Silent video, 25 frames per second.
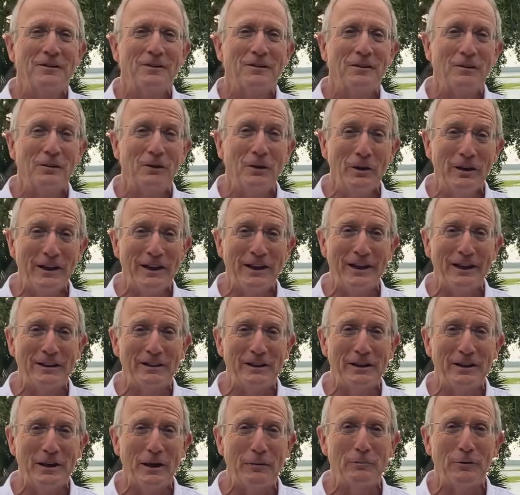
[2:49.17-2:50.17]
Looking at
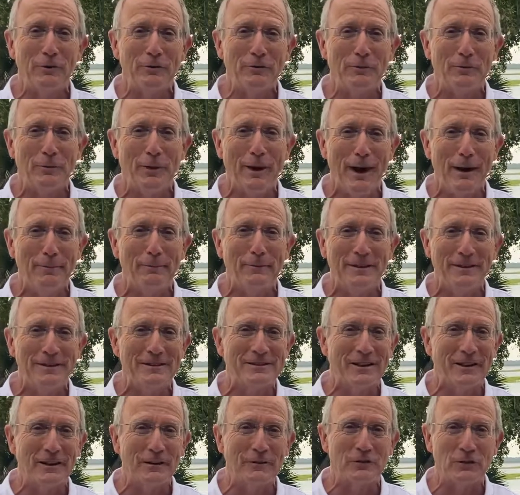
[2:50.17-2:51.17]
the number of properties
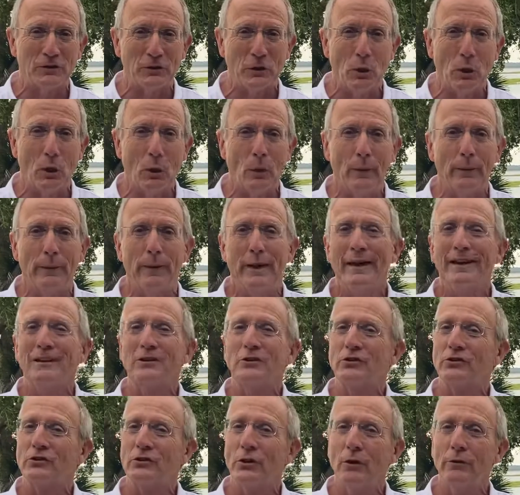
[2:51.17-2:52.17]
that have sold
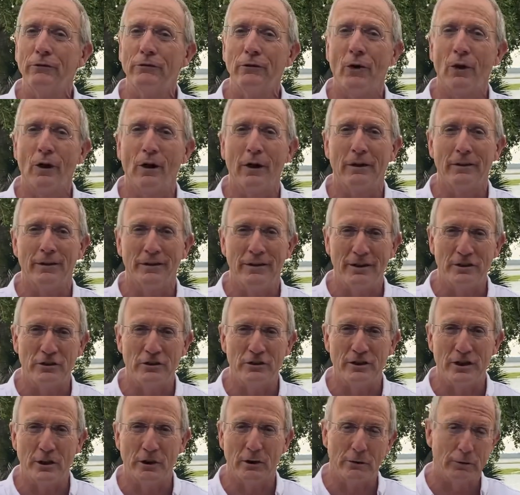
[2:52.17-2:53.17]
so far this
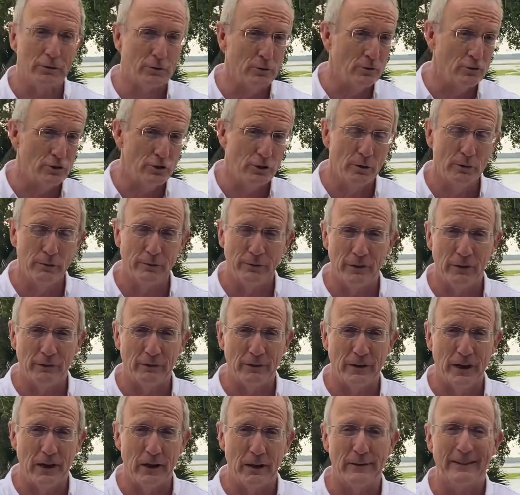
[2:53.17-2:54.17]
year through June
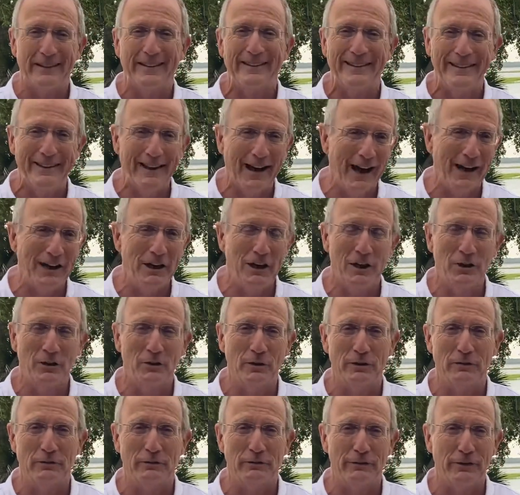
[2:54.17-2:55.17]
15th,
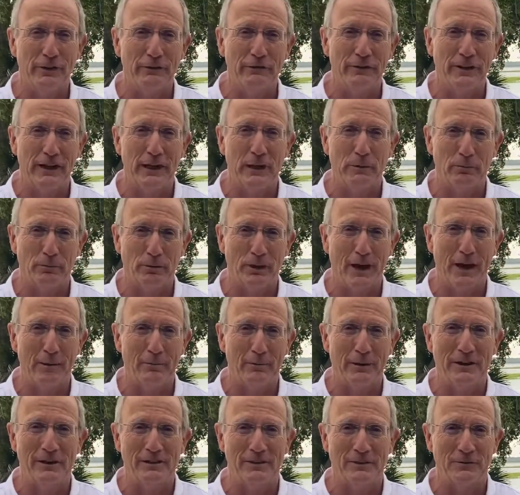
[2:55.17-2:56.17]
915
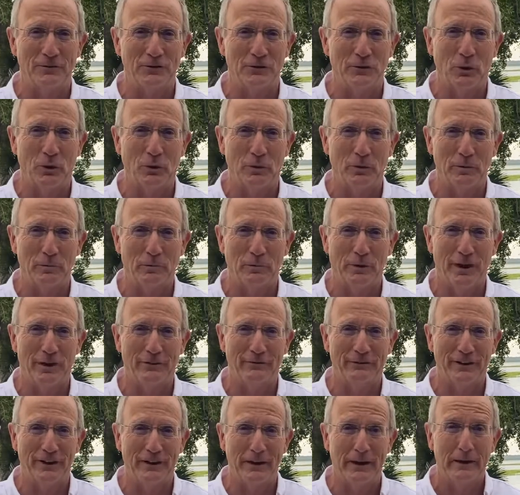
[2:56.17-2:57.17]
properties have sold in
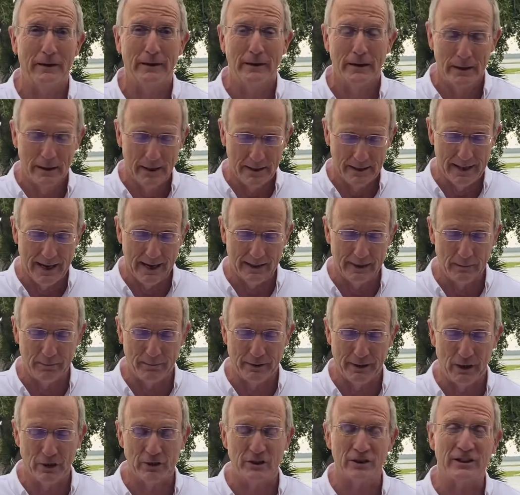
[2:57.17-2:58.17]
Bluffton. That
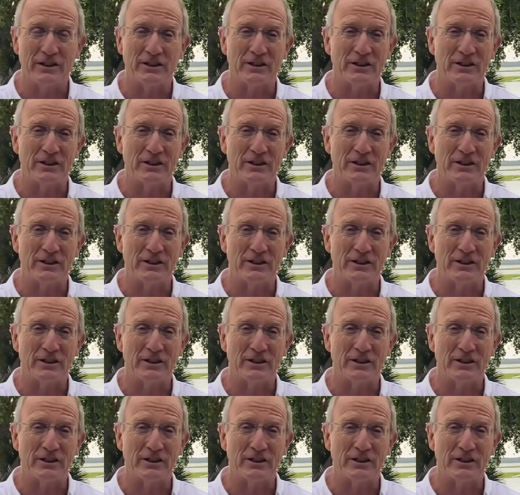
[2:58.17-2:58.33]
compares to